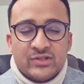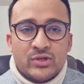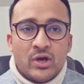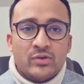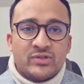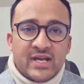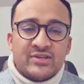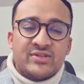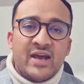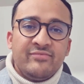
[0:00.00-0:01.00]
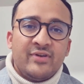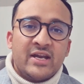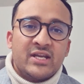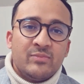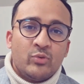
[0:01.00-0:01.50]
So stay safe
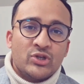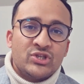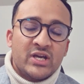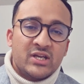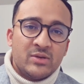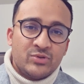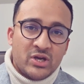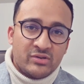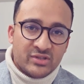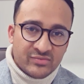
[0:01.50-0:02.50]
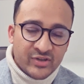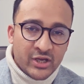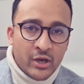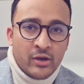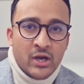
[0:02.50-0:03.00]
and keep watching and keep sharing this
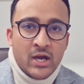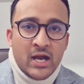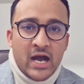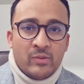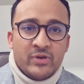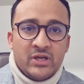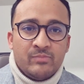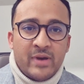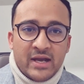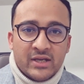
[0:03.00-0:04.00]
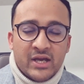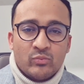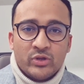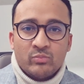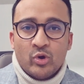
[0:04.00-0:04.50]
video. I'll be back again
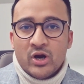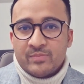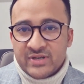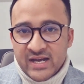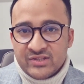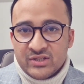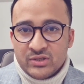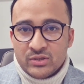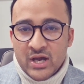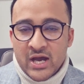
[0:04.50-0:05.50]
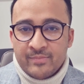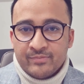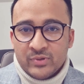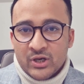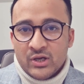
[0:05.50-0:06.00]
with more updates in
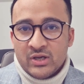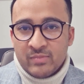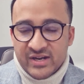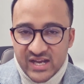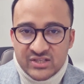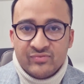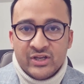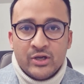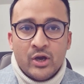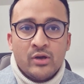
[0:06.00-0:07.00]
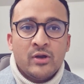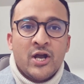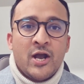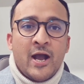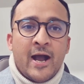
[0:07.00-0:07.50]
in my next video.
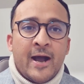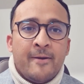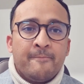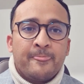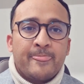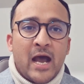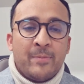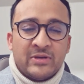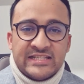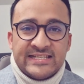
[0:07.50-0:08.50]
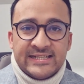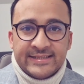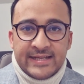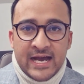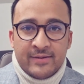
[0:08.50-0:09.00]
Up
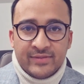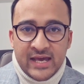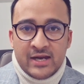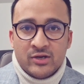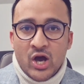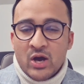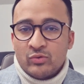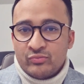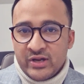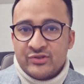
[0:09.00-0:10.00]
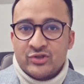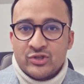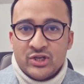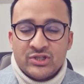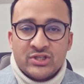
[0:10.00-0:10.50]
until then, I would really
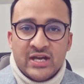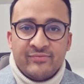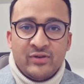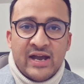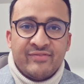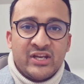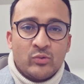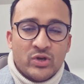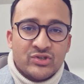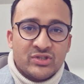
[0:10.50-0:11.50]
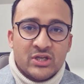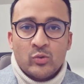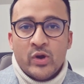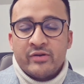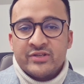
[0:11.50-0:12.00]
suggest, if you have any questions and
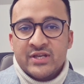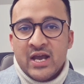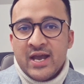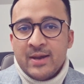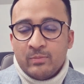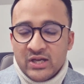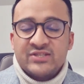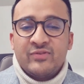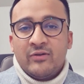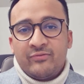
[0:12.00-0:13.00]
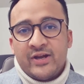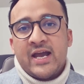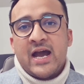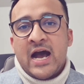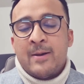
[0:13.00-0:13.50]
queries, please feel
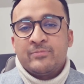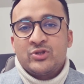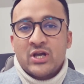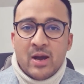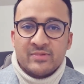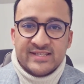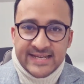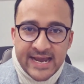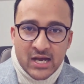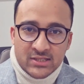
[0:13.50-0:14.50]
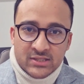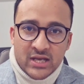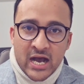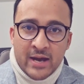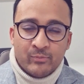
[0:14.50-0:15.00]
free to come and see us.
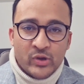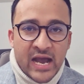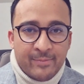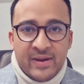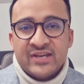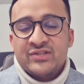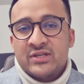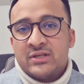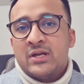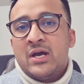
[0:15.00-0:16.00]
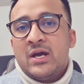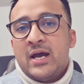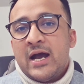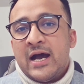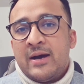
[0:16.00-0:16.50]
We are based in
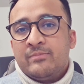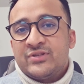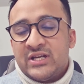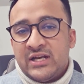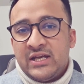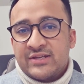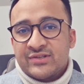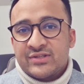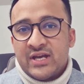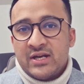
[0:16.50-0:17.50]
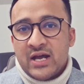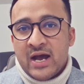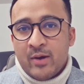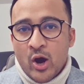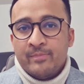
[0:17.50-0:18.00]
Sydney, as I said.
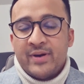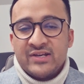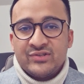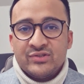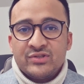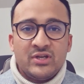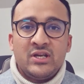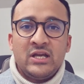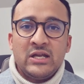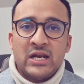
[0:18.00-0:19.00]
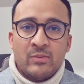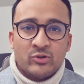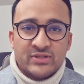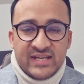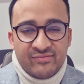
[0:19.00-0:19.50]
I'm based in Sydney,
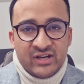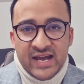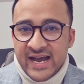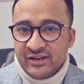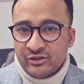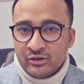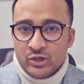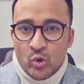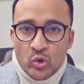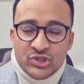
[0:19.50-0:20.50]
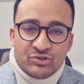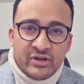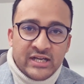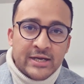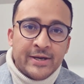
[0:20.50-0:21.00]
level 7, 83 York
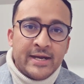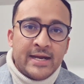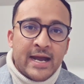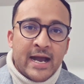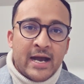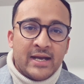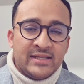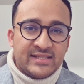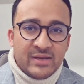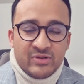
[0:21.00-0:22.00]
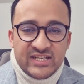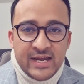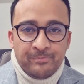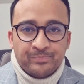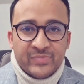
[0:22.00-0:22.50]
Street in
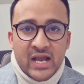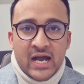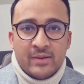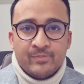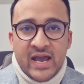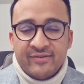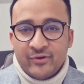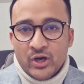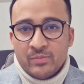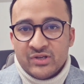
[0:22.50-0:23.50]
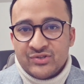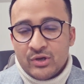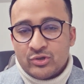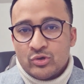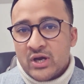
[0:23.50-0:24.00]
CBD. Our phone number is
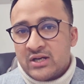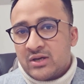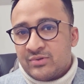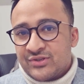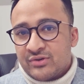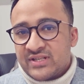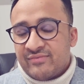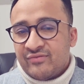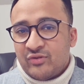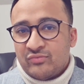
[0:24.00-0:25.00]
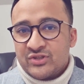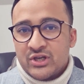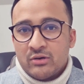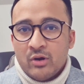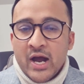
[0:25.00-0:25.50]

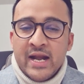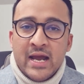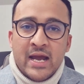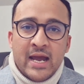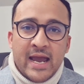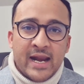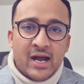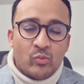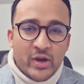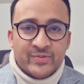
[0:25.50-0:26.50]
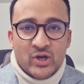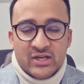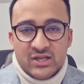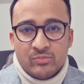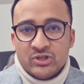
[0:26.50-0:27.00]
0290074409, and our
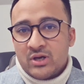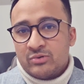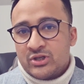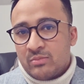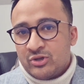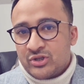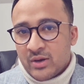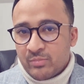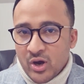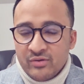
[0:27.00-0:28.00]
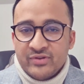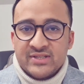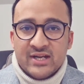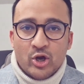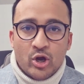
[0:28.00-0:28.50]
website
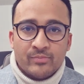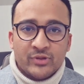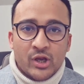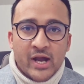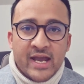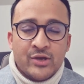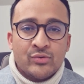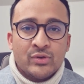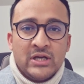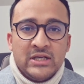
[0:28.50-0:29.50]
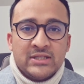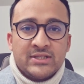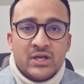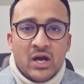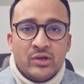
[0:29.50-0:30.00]
www.provisa.com.au.
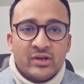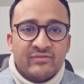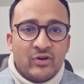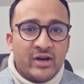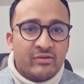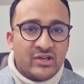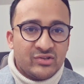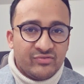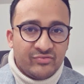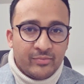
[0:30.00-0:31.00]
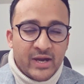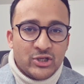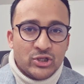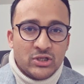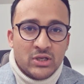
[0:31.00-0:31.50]
So you can find a range of
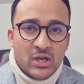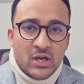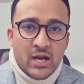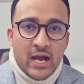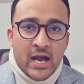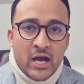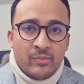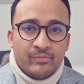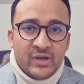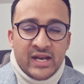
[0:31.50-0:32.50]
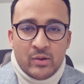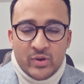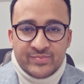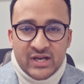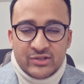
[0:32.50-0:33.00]
information in our
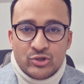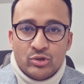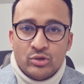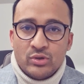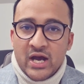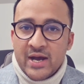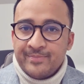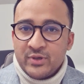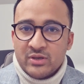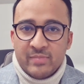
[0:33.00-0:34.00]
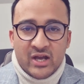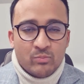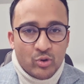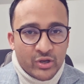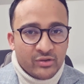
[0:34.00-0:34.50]
website too. You can make a
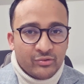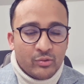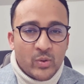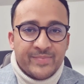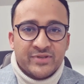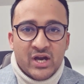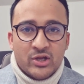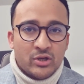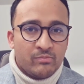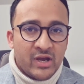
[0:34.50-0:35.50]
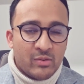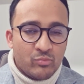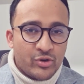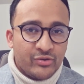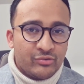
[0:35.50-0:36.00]
booking through a website. You can make a
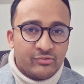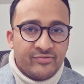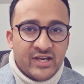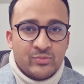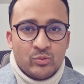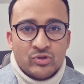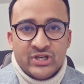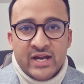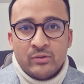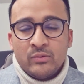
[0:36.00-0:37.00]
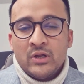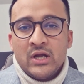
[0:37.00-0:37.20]
booking through a Facebook channel.